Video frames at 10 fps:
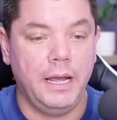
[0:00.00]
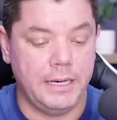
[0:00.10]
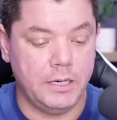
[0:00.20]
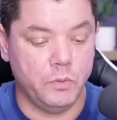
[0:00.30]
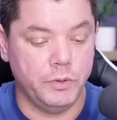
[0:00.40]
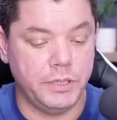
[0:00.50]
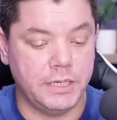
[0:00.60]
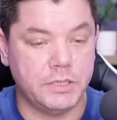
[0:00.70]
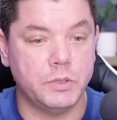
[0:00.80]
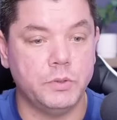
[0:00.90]
and then all you
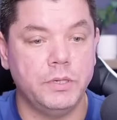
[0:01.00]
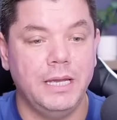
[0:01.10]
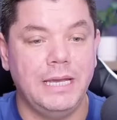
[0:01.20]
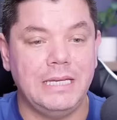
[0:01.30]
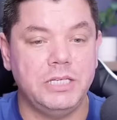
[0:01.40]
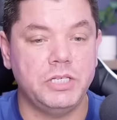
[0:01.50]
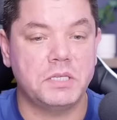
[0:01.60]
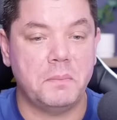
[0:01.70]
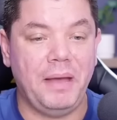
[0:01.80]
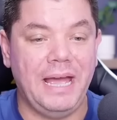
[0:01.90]
need to do is
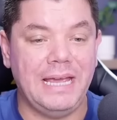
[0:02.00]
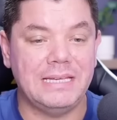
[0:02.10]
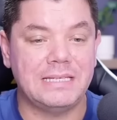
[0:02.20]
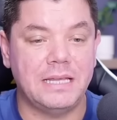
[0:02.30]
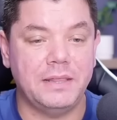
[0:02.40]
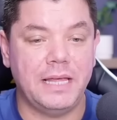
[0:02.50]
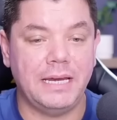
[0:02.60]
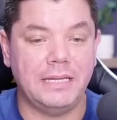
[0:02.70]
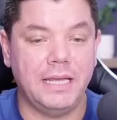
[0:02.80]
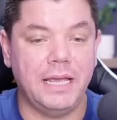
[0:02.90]
just paste
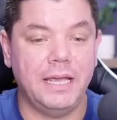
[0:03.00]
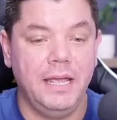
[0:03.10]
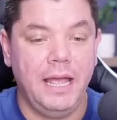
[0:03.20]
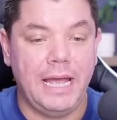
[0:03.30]
that in there.